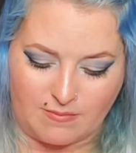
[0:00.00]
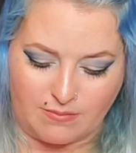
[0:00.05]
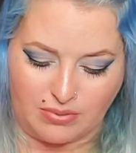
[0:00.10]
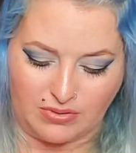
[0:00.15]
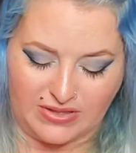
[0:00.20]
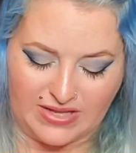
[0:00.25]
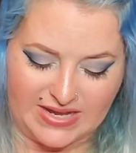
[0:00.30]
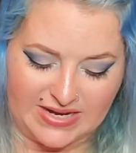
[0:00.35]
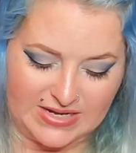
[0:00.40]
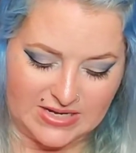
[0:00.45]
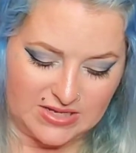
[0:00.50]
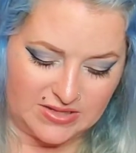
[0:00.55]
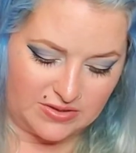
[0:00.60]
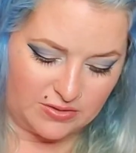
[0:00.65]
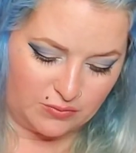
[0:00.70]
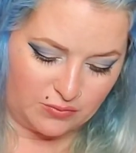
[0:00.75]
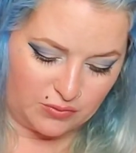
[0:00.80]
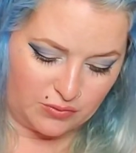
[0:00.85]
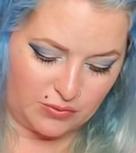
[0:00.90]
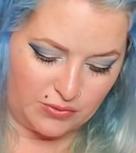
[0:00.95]
blend
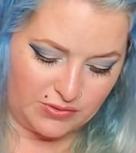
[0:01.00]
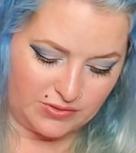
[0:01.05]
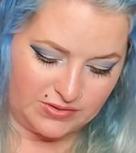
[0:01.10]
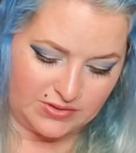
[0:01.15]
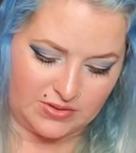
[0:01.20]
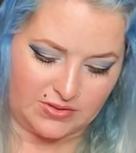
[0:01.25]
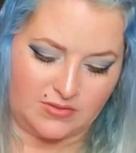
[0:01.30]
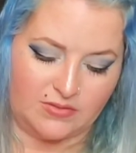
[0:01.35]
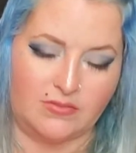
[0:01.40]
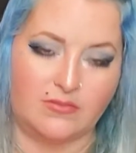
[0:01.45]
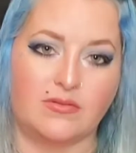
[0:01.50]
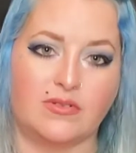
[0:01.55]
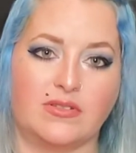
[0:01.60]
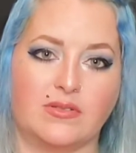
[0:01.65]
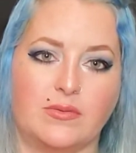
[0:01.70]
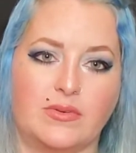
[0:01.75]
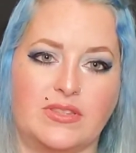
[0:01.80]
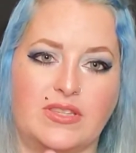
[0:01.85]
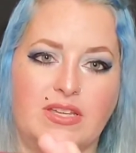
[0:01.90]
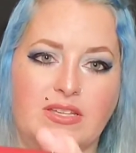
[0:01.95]
the rules
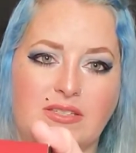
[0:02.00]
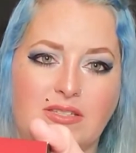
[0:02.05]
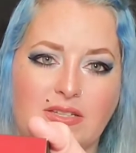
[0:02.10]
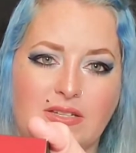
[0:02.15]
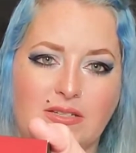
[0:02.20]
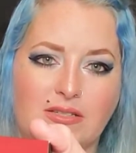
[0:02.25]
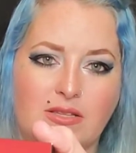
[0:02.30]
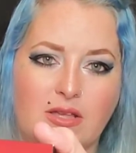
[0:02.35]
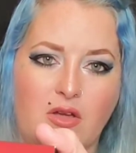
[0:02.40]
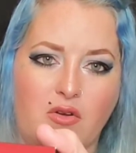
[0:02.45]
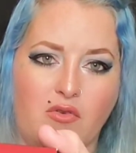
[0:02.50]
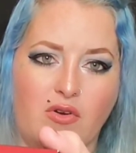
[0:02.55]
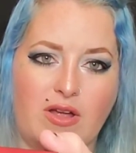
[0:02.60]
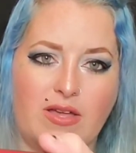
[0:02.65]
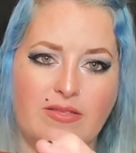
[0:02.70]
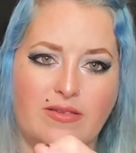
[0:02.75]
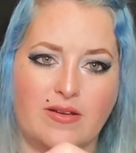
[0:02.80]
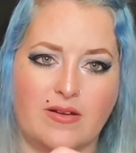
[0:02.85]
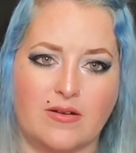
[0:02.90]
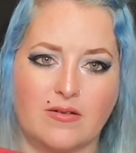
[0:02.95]
is what that says
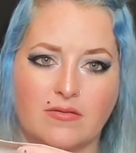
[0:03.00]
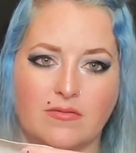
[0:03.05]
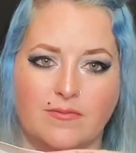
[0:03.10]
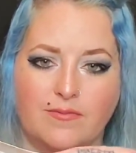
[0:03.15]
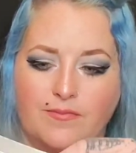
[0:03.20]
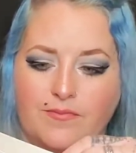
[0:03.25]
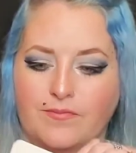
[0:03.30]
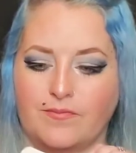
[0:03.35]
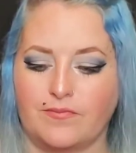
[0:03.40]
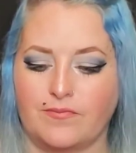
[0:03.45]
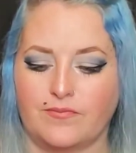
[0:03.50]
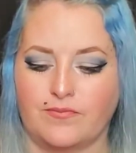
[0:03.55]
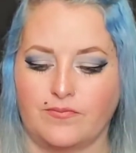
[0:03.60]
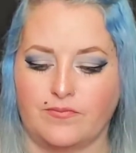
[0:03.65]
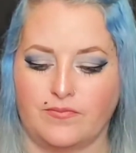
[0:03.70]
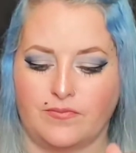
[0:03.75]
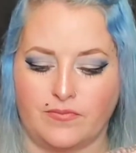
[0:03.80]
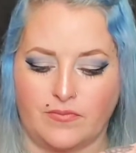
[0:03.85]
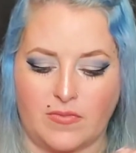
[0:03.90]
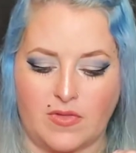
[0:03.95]
right there.
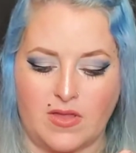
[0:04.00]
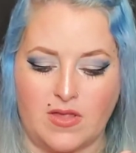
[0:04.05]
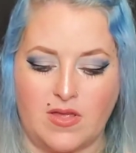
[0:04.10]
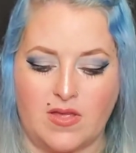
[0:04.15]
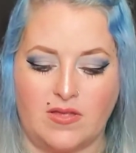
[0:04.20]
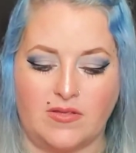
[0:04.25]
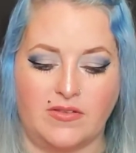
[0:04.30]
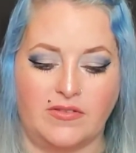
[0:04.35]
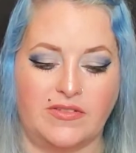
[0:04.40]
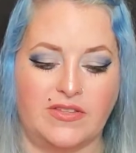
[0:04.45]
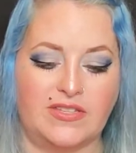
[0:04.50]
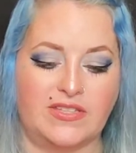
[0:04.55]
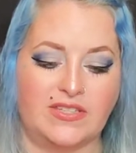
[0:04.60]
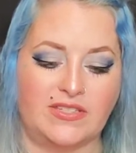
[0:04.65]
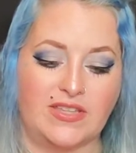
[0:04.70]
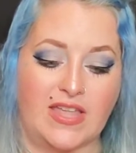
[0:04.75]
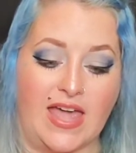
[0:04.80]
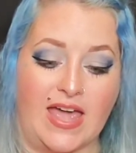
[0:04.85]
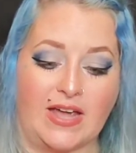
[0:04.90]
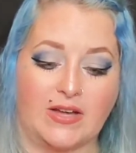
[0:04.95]
Now this
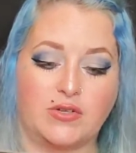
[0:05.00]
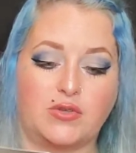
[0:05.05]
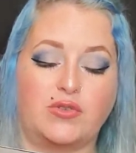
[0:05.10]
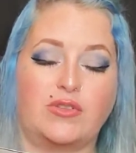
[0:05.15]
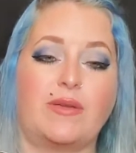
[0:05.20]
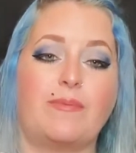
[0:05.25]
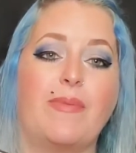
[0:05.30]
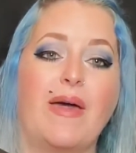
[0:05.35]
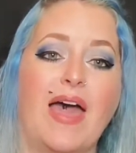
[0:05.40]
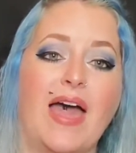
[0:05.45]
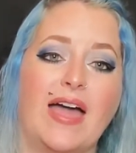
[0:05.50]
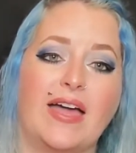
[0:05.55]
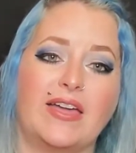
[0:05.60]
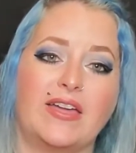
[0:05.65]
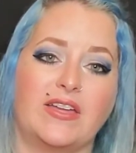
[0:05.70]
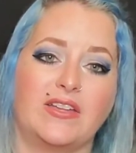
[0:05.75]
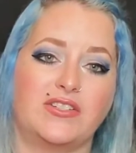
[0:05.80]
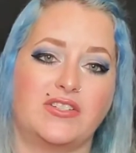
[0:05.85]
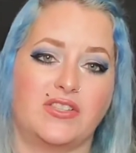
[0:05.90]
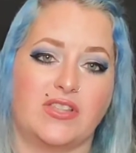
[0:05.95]
is actually
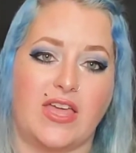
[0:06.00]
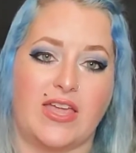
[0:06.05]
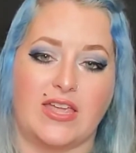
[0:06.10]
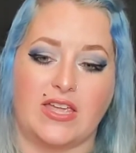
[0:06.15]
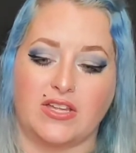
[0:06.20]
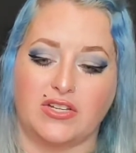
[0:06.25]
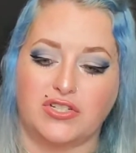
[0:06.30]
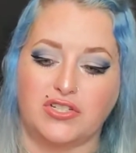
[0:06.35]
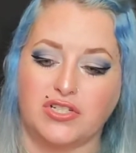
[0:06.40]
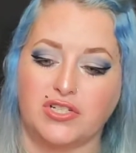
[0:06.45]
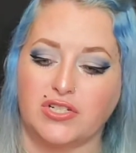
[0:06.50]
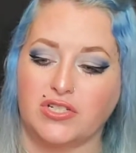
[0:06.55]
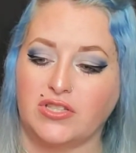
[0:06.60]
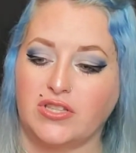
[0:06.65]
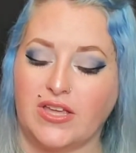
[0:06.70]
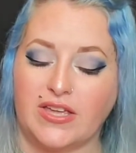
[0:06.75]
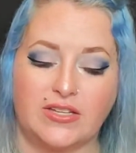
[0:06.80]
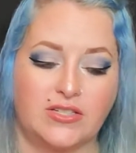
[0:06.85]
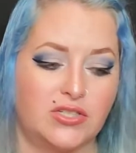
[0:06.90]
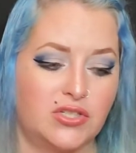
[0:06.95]
packaged like it should,
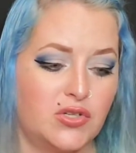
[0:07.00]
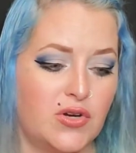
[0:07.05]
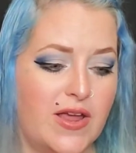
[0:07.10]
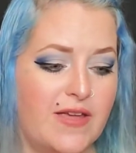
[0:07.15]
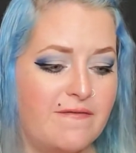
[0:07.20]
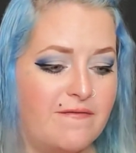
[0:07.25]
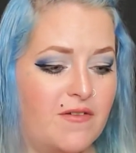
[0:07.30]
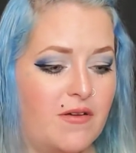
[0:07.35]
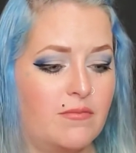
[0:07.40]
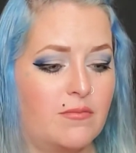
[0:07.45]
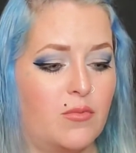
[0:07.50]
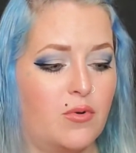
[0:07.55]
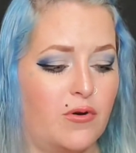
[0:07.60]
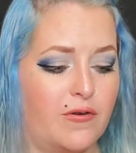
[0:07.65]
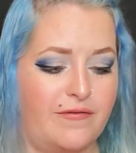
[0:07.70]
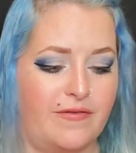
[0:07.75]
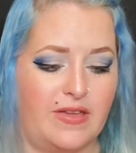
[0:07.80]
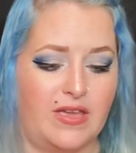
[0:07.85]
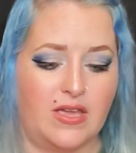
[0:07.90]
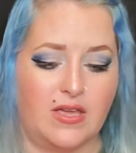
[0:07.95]
like straight from
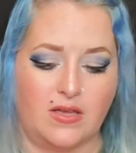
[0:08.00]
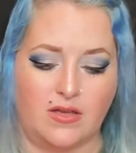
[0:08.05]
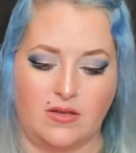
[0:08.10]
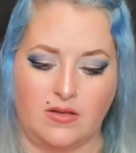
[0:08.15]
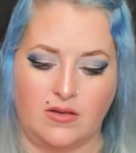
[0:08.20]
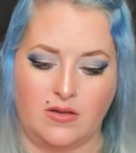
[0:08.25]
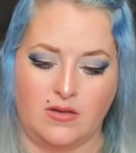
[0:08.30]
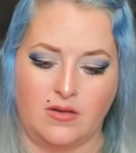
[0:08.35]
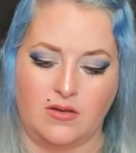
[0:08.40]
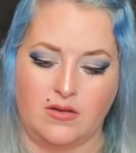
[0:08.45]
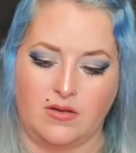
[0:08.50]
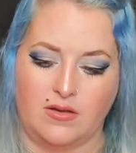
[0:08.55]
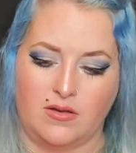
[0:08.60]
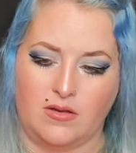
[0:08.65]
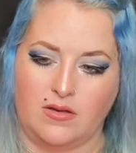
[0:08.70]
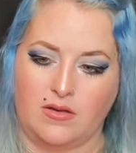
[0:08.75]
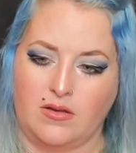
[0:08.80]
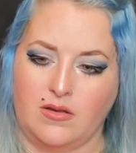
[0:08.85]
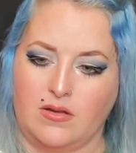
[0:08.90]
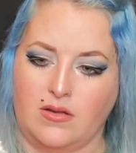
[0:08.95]
Morphe,
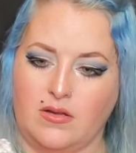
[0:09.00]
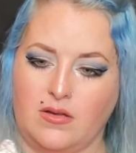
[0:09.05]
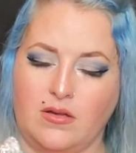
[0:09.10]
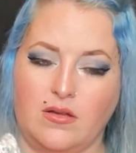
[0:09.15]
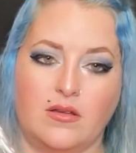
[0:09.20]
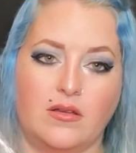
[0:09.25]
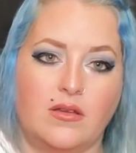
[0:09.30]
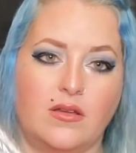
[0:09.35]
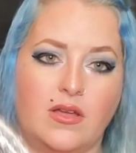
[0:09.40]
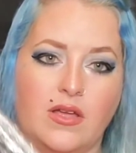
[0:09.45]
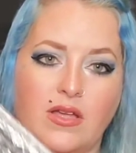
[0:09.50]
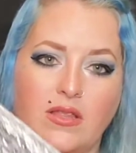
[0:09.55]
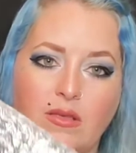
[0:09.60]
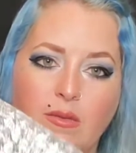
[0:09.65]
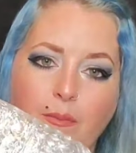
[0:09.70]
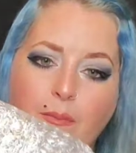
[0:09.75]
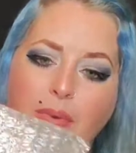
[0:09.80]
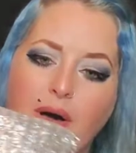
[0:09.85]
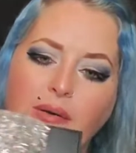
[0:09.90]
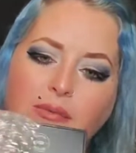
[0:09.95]

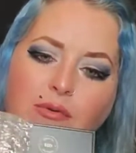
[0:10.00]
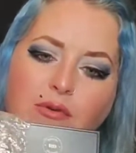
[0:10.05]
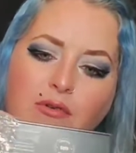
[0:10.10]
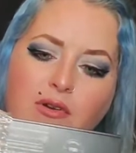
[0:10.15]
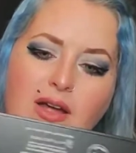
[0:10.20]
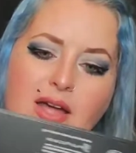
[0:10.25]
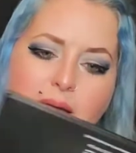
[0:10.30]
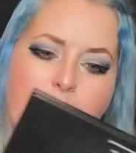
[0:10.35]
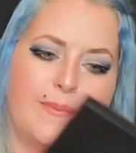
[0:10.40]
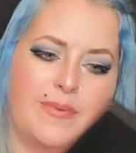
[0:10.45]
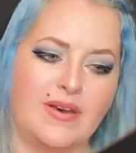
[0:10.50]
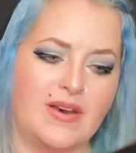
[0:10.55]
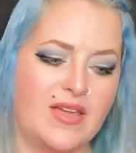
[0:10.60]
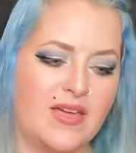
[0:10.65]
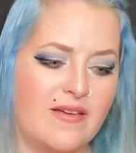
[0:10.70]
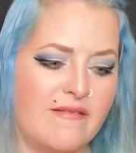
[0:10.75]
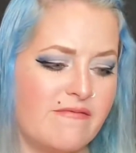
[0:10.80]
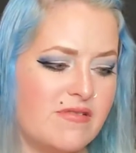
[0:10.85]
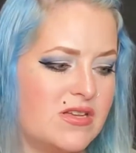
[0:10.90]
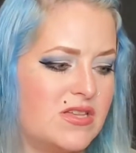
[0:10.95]
in bubble wrap and
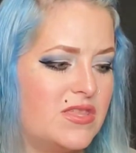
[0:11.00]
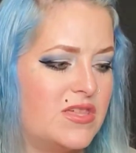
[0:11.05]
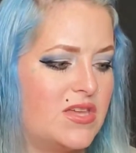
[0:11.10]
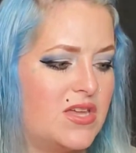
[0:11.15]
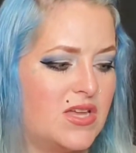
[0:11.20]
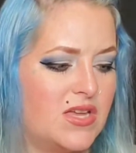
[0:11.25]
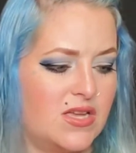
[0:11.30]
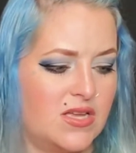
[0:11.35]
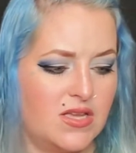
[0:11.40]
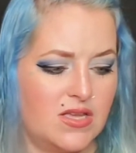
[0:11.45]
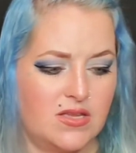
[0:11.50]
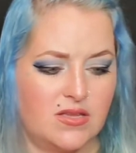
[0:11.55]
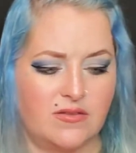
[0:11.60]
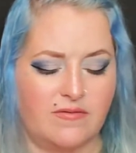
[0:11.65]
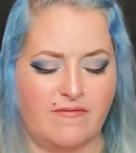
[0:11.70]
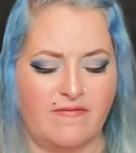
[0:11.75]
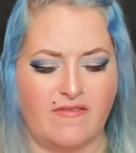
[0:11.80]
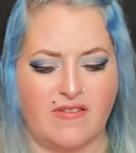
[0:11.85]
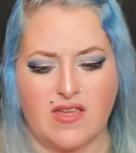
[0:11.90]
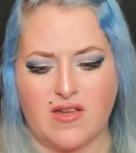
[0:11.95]
everything.
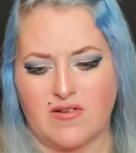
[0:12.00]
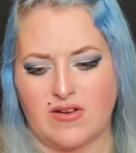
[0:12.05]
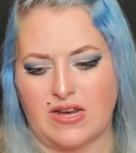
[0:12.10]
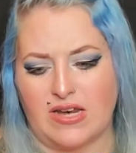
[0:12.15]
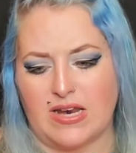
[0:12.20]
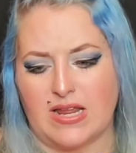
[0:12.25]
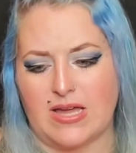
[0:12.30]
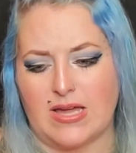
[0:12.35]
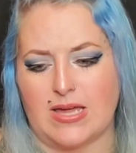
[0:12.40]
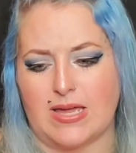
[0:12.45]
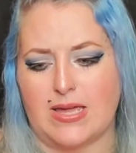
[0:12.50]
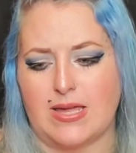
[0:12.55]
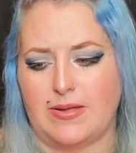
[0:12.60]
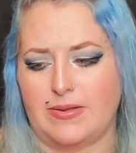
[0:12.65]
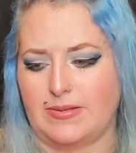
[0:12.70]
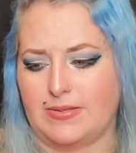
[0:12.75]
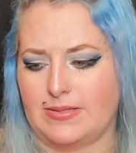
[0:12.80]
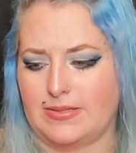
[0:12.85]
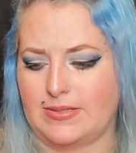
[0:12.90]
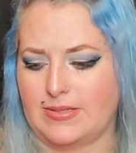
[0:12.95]
Very
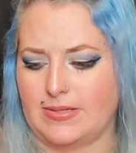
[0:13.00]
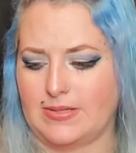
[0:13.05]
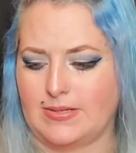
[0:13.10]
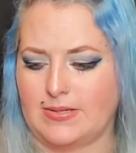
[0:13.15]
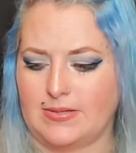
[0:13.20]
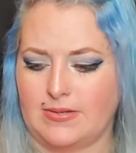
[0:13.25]
nice.